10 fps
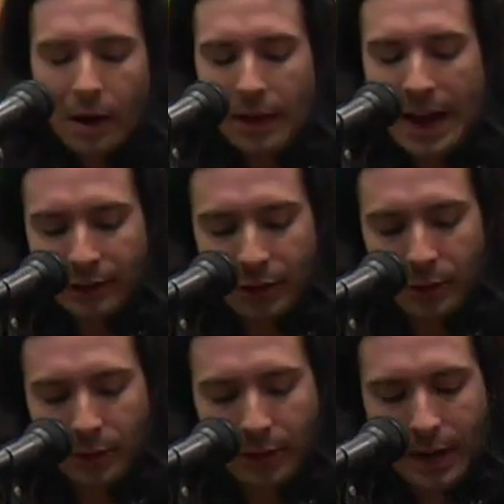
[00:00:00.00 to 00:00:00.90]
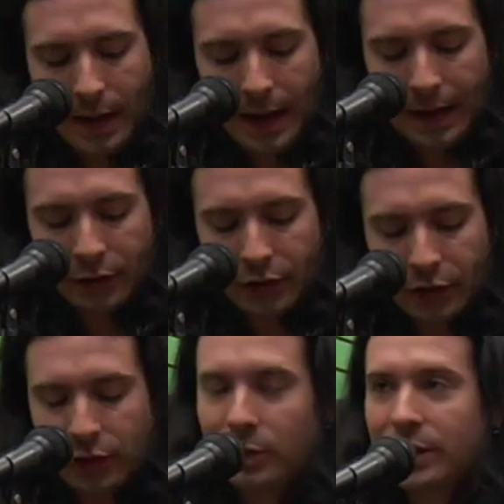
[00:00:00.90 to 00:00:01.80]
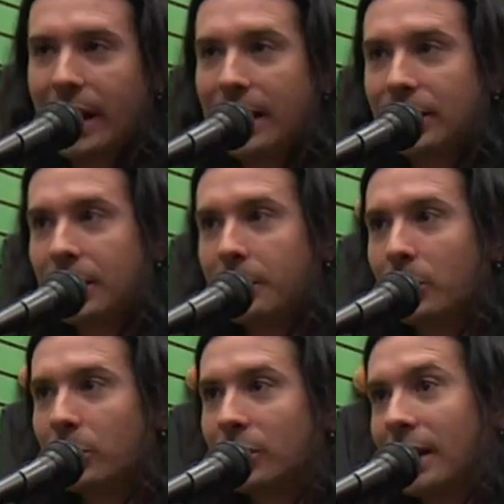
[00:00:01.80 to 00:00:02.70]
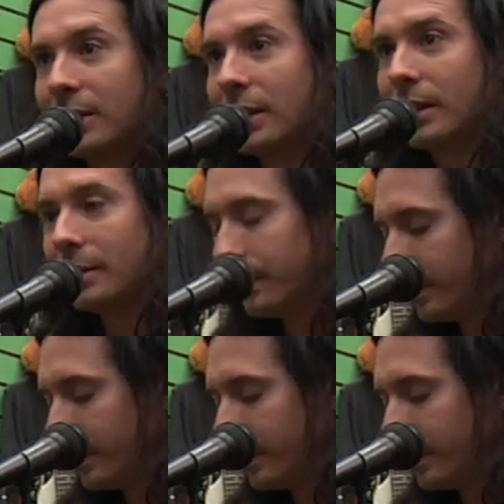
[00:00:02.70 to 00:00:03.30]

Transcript: On that tune, I actually just used the AC boost, that's it.